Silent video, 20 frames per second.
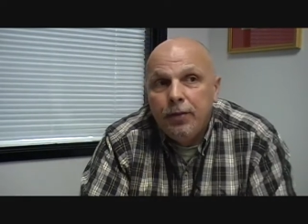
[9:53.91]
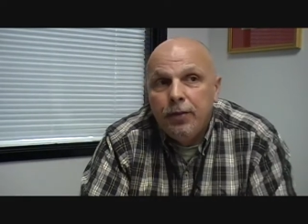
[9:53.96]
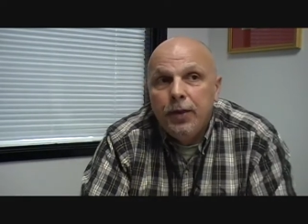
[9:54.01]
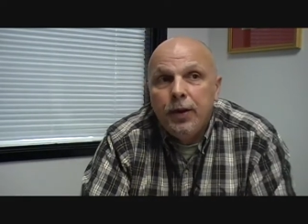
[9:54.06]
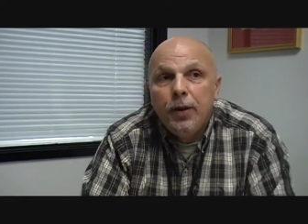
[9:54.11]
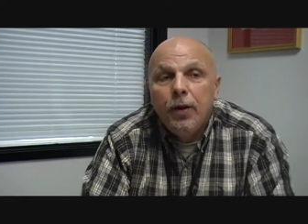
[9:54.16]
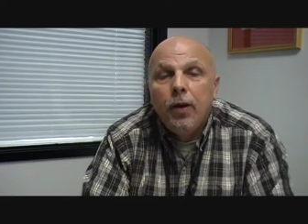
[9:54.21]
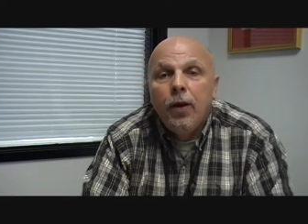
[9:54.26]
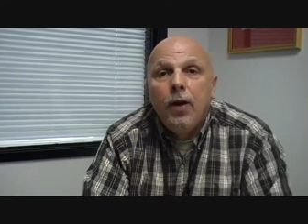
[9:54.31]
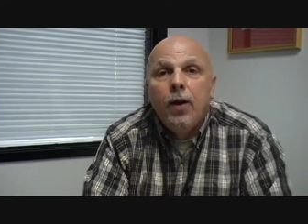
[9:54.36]

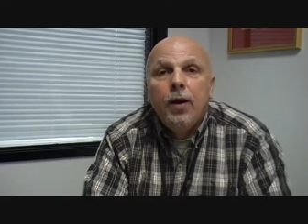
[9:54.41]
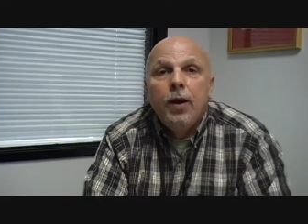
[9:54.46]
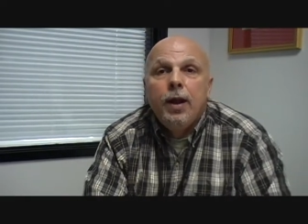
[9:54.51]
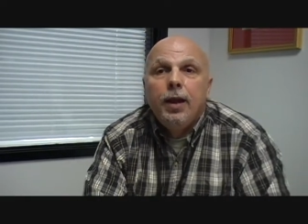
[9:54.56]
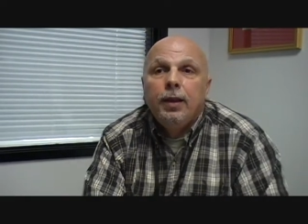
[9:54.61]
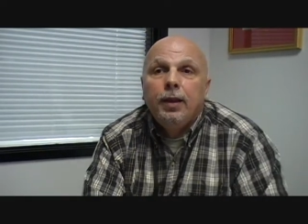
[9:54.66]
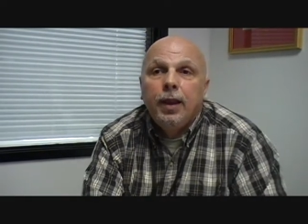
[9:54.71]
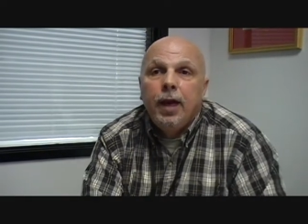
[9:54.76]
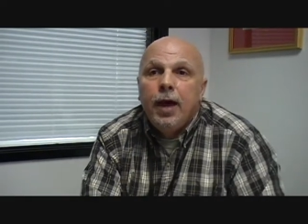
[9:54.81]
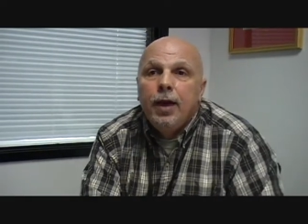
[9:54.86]
there are a
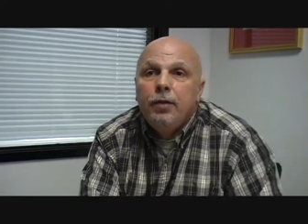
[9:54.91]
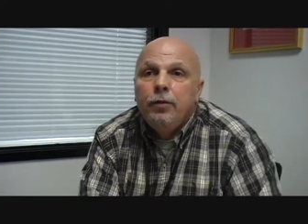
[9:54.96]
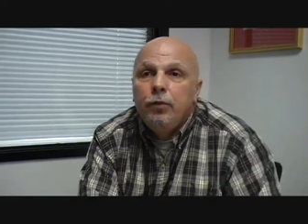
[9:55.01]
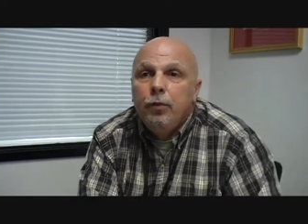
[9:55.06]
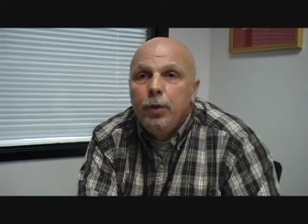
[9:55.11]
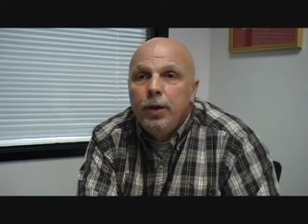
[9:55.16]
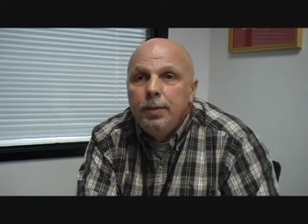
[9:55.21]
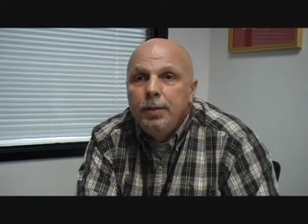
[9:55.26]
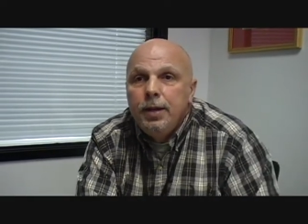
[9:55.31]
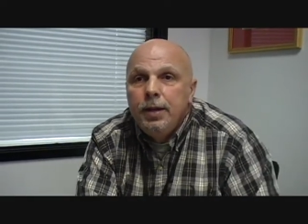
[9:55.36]
lot of
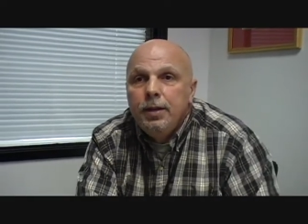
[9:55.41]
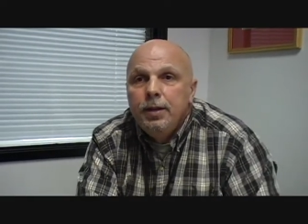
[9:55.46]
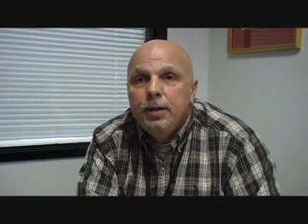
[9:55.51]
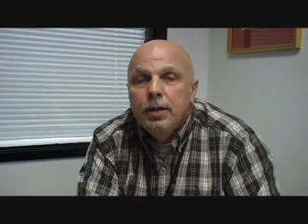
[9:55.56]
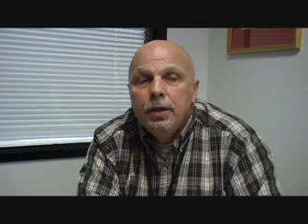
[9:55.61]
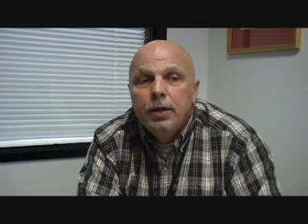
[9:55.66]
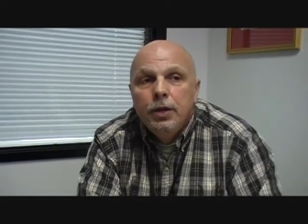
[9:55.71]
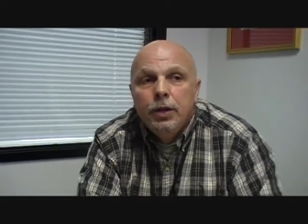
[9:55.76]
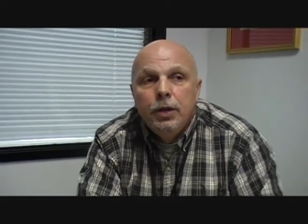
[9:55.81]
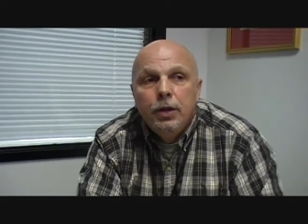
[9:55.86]
women
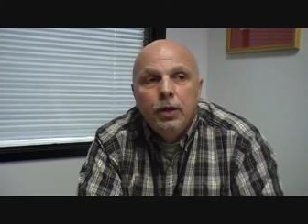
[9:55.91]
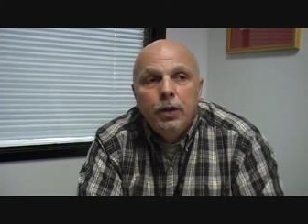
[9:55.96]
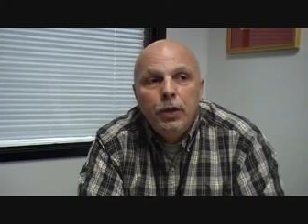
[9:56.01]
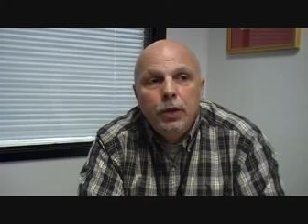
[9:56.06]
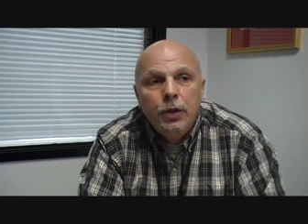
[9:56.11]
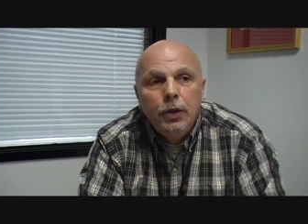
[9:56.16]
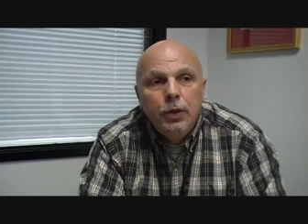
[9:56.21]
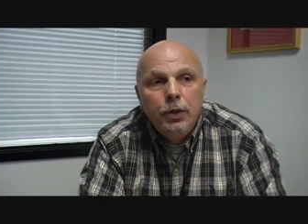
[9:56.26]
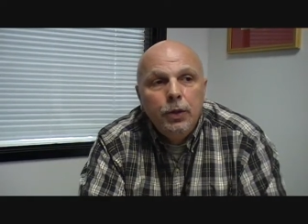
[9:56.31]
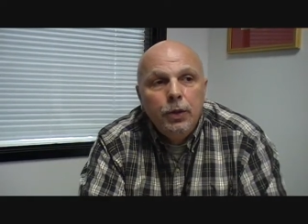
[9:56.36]

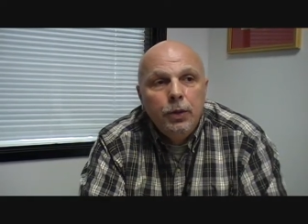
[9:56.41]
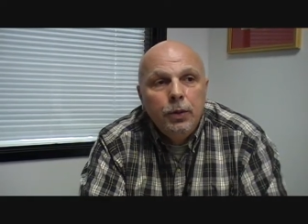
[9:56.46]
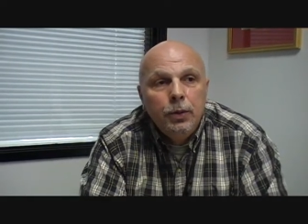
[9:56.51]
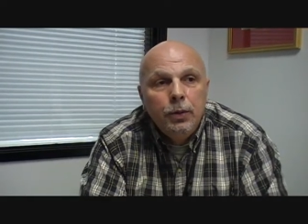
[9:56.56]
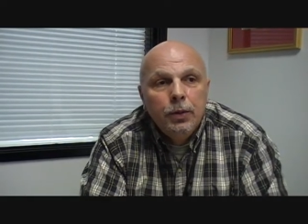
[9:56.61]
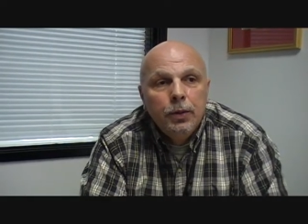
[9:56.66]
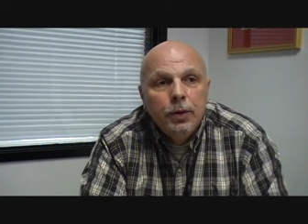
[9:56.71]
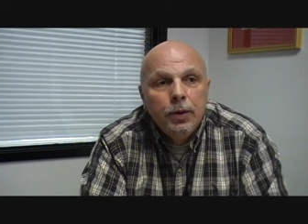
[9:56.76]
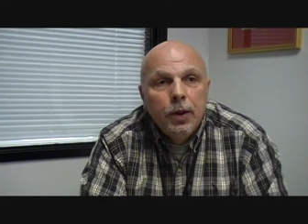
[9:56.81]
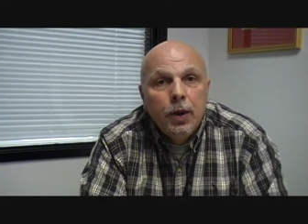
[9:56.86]

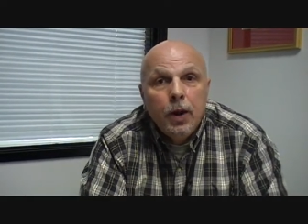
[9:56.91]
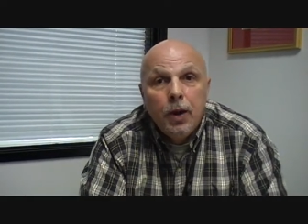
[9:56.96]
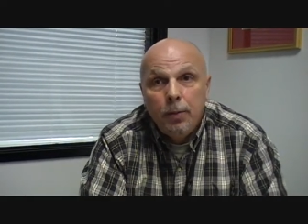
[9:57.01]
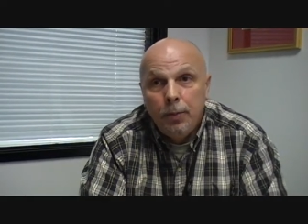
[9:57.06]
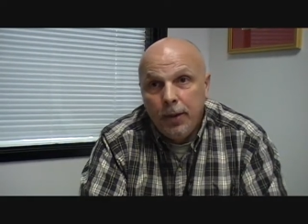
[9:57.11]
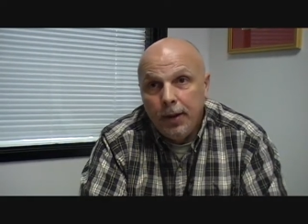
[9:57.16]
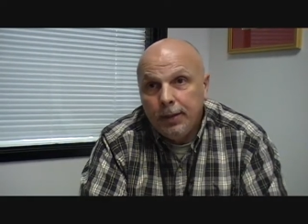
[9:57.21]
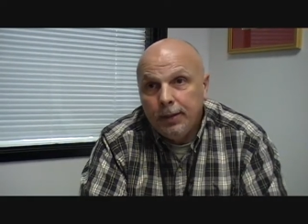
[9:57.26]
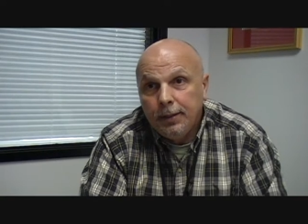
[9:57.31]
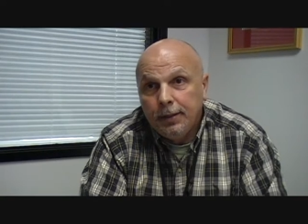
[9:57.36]
who are
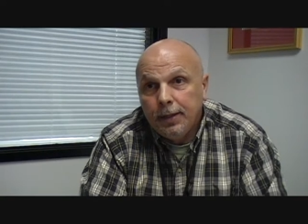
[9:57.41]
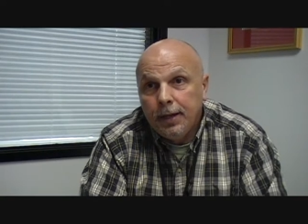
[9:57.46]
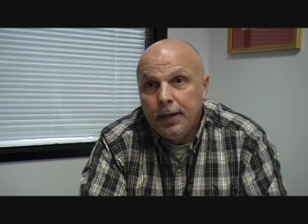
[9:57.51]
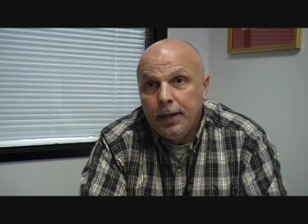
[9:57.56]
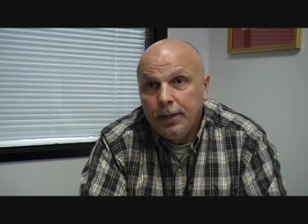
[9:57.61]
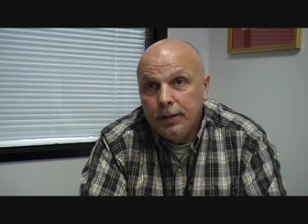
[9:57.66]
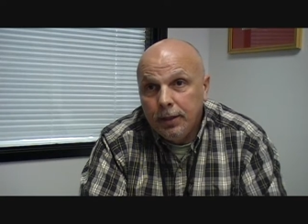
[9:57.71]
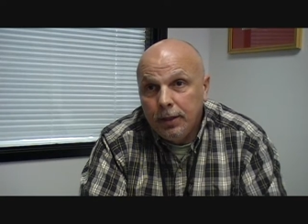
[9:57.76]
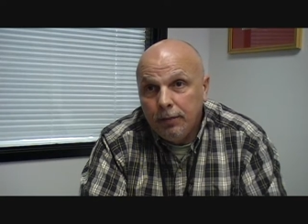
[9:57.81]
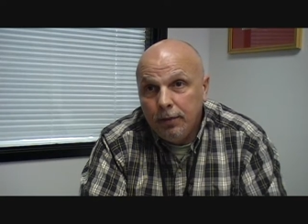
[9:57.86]
pregnant
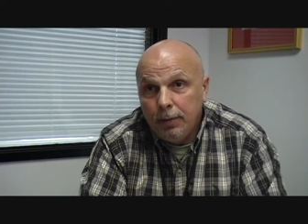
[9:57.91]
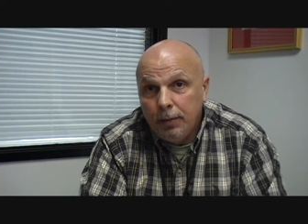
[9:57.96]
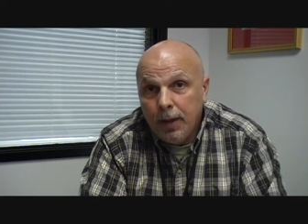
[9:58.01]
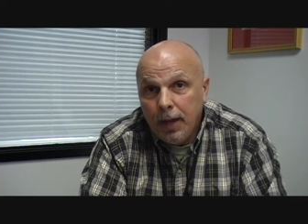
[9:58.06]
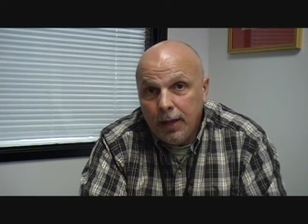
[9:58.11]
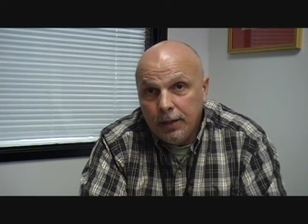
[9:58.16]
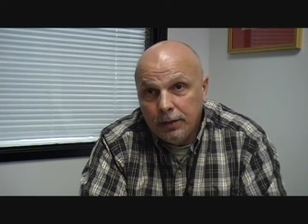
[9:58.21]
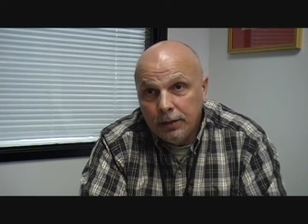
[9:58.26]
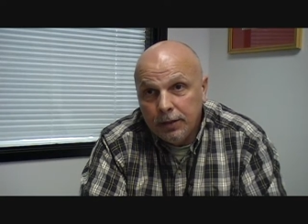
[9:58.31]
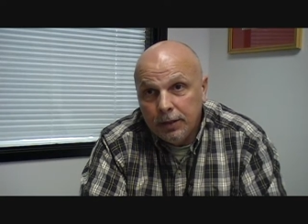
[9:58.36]
and HIV
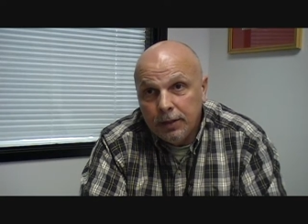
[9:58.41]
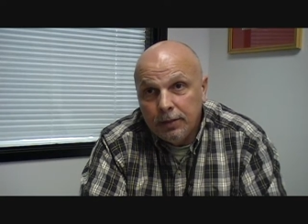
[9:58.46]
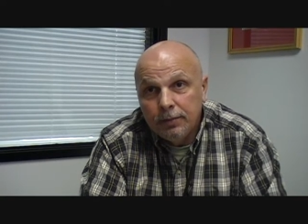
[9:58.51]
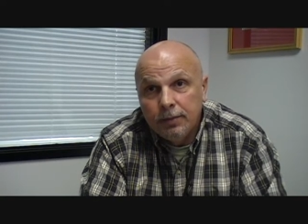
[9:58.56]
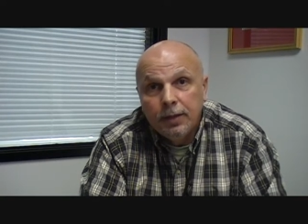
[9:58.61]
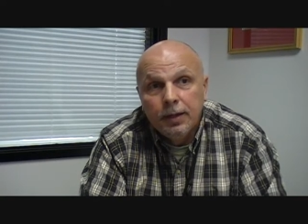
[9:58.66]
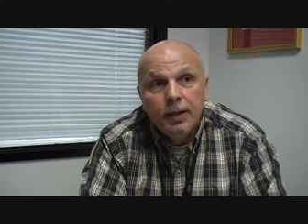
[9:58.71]
positive.